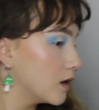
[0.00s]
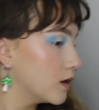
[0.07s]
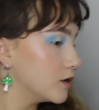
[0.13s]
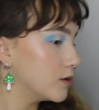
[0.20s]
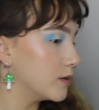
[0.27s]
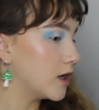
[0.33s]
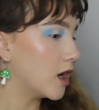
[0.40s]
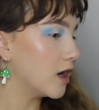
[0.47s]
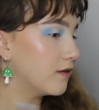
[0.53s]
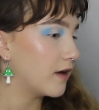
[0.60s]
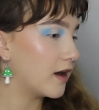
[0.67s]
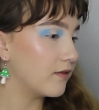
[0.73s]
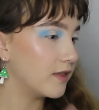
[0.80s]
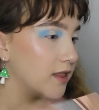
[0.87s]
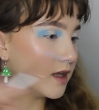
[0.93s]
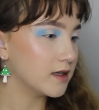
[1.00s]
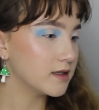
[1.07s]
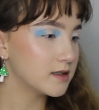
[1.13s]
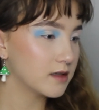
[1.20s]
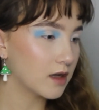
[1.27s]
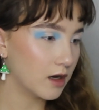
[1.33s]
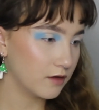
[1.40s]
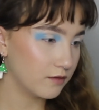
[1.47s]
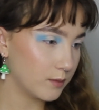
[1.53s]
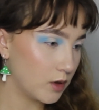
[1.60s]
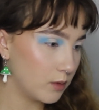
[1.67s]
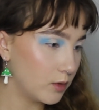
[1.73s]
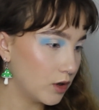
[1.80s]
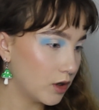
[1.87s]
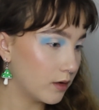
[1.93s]
So we kind of have this kind of
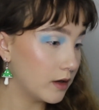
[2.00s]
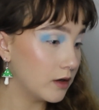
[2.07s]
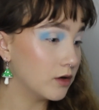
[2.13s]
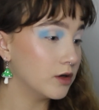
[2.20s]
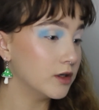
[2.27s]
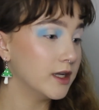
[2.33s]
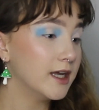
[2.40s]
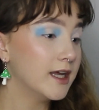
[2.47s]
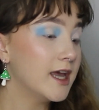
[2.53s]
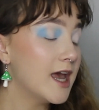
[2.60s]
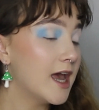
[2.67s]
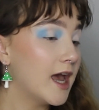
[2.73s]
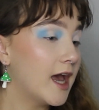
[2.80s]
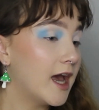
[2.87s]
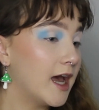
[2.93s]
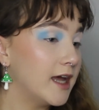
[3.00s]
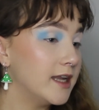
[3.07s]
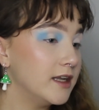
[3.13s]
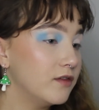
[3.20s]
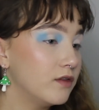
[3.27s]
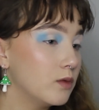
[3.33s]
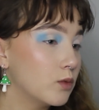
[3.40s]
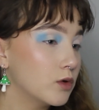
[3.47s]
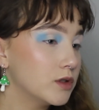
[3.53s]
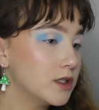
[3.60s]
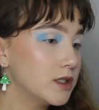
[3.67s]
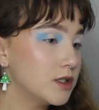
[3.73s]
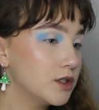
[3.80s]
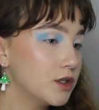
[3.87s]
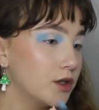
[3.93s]
moment going on, and if you
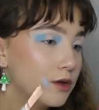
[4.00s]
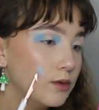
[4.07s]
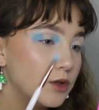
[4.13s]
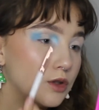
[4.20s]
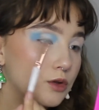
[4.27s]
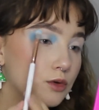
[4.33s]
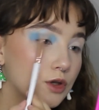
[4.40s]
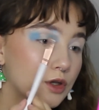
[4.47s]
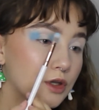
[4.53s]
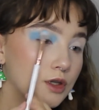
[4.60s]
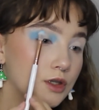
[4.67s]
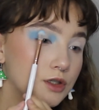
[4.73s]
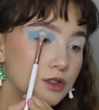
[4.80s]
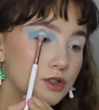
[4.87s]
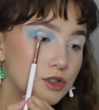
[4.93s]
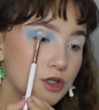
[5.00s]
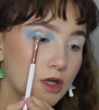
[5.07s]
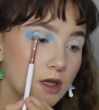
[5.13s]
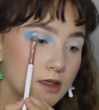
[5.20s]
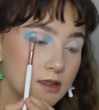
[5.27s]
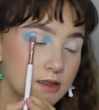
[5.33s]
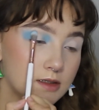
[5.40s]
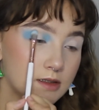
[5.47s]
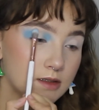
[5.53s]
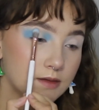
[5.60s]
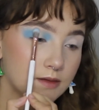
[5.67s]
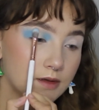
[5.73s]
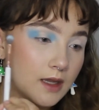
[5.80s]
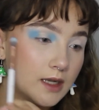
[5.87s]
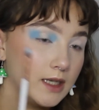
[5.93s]
wanted to you could just
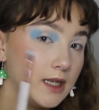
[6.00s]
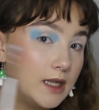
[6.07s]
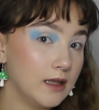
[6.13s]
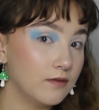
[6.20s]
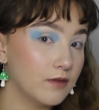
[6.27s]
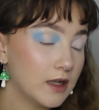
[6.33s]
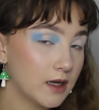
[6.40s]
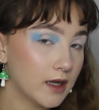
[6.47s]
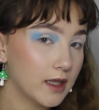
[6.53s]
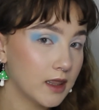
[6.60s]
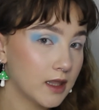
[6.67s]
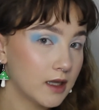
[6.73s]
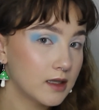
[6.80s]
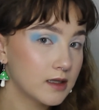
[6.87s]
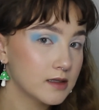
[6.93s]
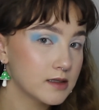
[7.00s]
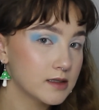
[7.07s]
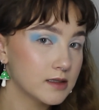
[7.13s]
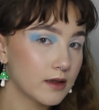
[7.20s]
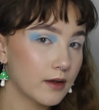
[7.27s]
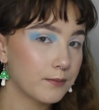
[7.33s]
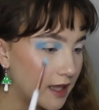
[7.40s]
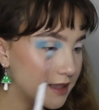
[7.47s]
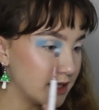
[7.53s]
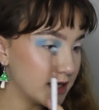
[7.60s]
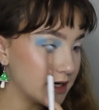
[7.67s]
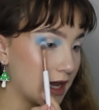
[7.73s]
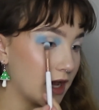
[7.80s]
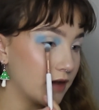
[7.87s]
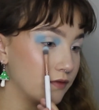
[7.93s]
leave it like this and then
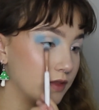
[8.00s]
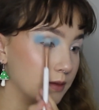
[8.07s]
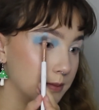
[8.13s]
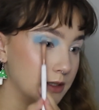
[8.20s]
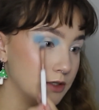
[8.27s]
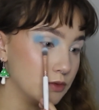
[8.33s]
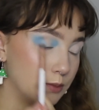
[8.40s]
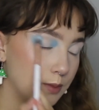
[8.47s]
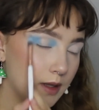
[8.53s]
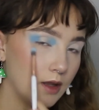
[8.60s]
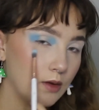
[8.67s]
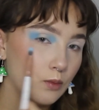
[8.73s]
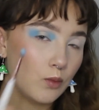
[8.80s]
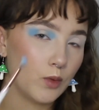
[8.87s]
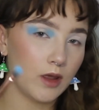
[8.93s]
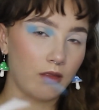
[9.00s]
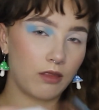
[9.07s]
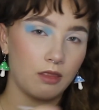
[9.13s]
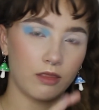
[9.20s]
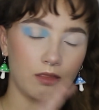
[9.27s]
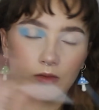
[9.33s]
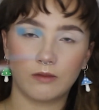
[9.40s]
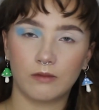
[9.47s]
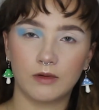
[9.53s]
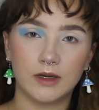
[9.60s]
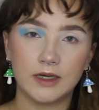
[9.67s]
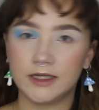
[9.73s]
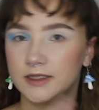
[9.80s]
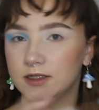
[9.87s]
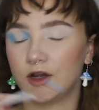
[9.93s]
have the middle bit with
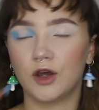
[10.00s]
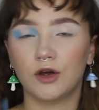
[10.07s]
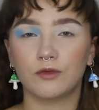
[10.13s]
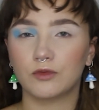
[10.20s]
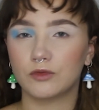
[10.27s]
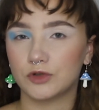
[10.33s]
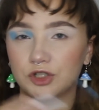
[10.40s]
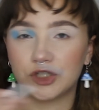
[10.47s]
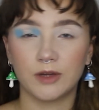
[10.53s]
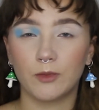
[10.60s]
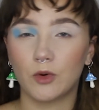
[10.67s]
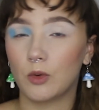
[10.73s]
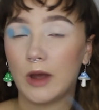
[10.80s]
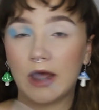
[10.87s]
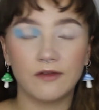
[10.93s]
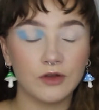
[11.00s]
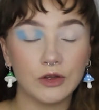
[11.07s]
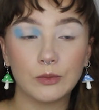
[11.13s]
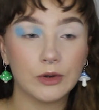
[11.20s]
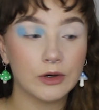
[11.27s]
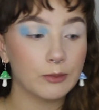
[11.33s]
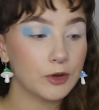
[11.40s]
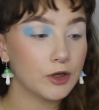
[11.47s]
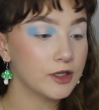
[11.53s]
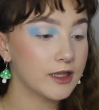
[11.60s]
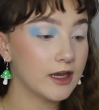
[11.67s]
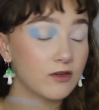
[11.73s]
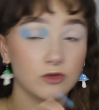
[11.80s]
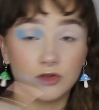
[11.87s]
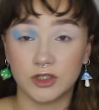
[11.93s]
glitter or shimmer or whatever you want to put
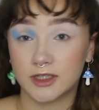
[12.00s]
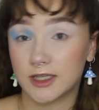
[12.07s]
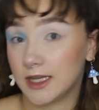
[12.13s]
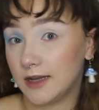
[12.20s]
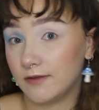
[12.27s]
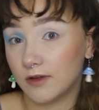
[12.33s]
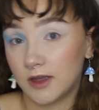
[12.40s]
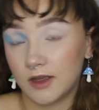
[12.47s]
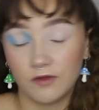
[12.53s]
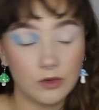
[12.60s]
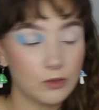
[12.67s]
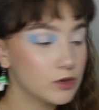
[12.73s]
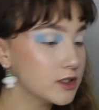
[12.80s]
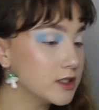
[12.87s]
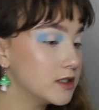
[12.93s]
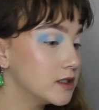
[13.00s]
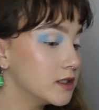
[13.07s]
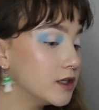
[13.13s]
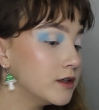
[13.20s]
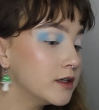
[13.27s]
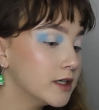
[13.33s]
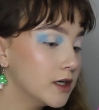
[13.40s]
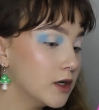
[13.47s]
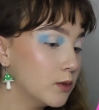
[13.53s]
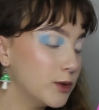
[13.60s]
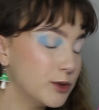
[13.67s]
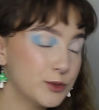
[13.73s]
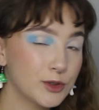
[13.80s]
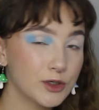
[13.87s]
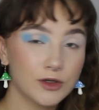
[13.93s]
there, or just leave it if you wanted to,
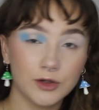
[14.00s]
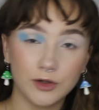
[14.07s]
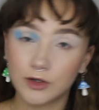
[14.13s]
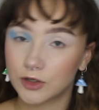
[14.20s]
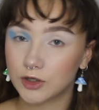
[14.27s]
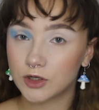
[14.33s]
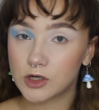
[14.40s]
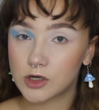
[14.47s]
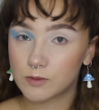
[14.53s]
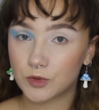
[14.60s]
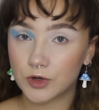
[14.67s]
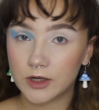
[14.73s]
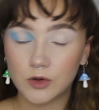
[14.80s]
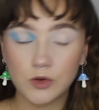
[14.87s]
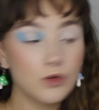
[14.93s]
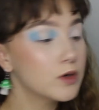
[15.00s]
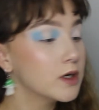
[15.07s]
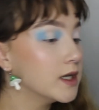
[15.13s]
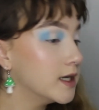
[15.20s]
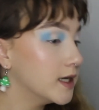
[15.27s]
which could look pretty cool.